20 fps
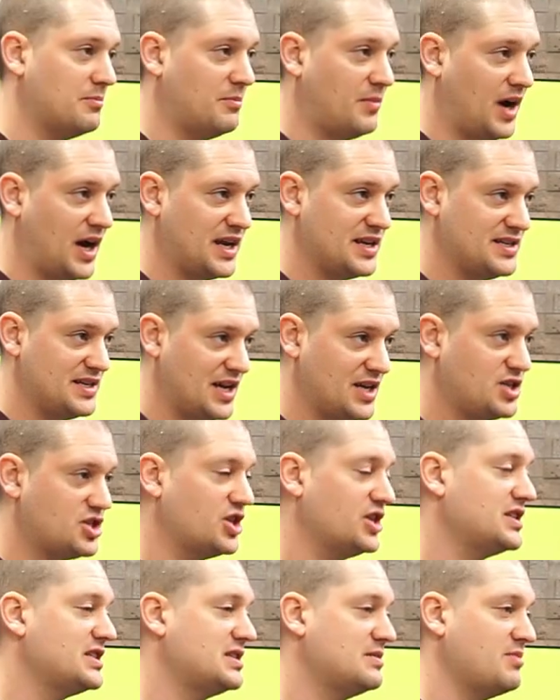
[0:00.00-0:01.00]
My
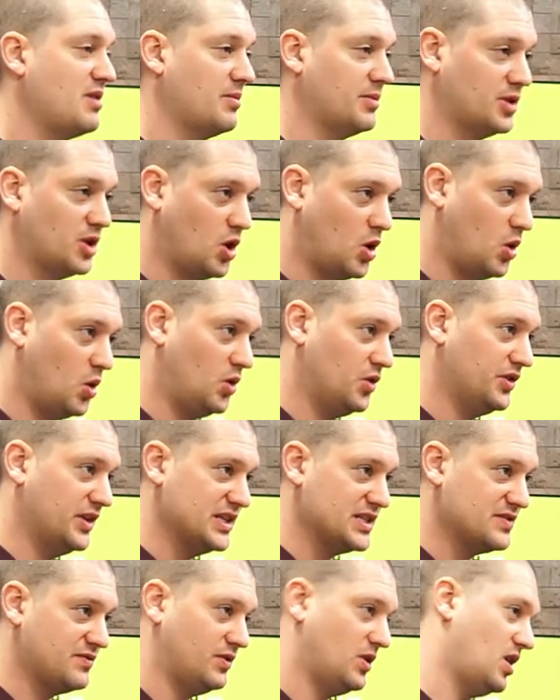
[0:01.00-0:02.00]
intention is to be able to hold
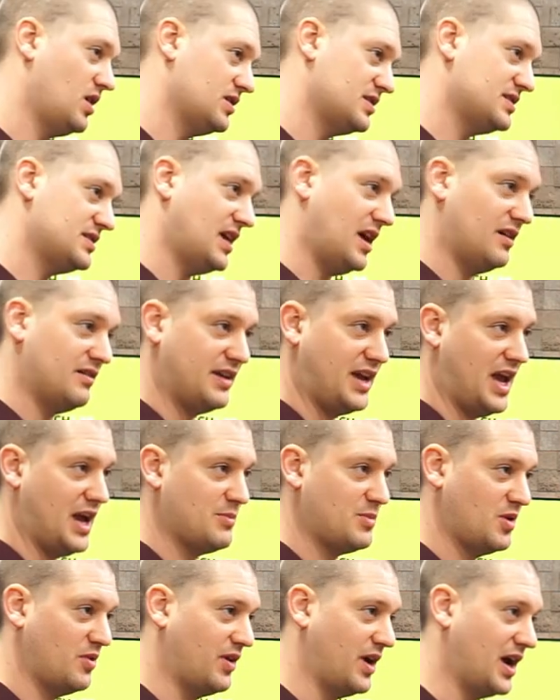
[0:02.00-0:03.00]
this vlog style
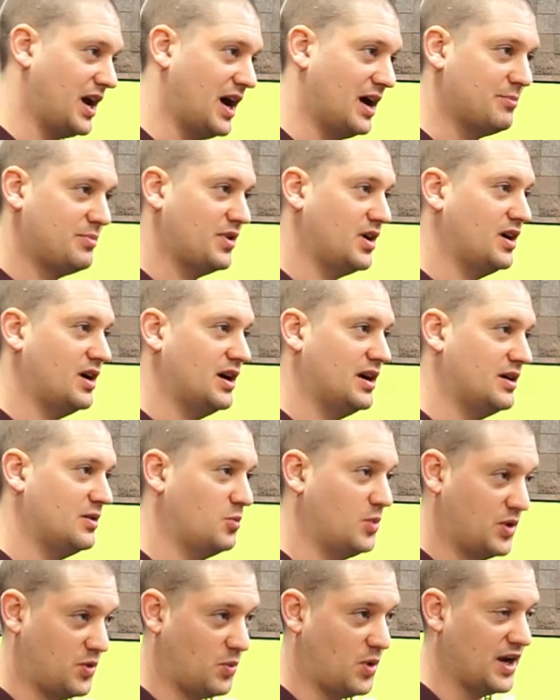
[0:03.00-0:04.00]
camera rig up uh,
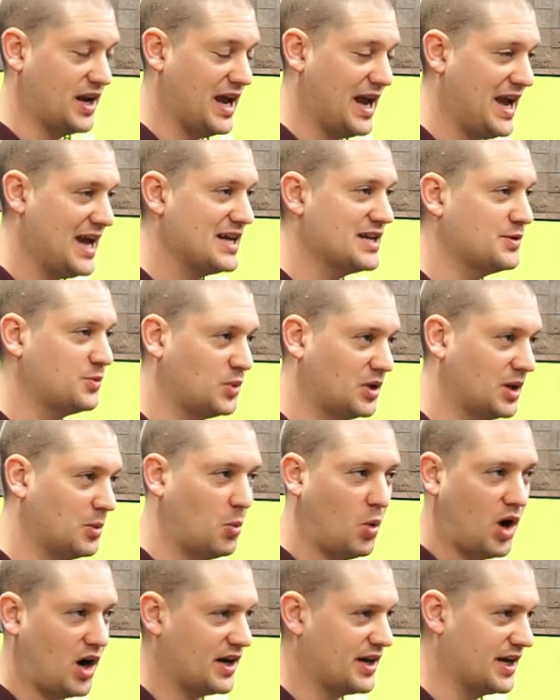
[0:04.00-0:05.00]
with one hand while
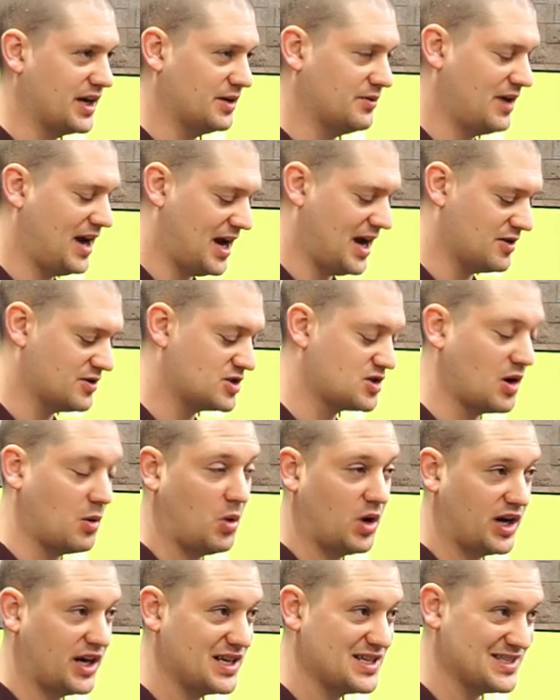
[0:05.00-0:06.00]
I'm walking around, so I
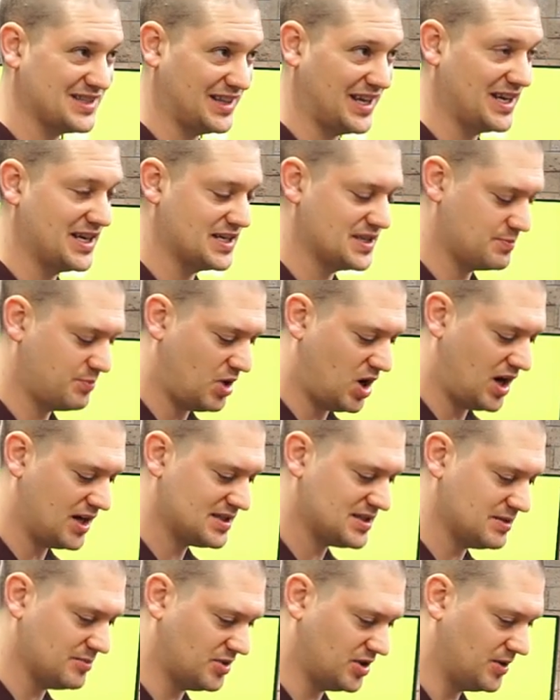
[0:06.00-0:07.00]
want it as light as
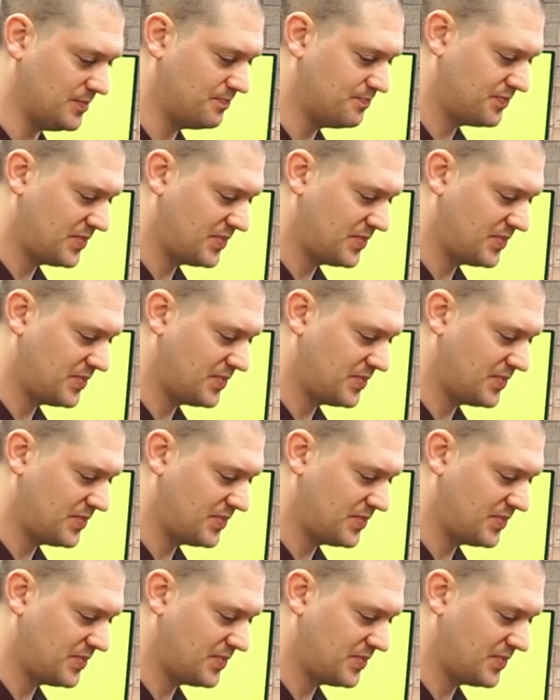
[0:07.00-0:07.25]
possible.